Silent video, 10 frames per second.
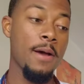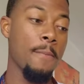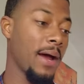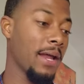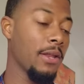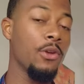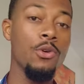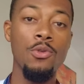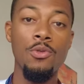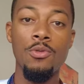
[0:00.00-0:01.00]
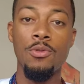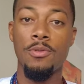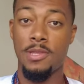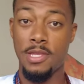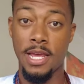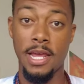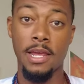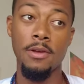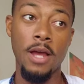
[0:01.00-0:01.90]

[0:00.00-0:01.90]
my new thing,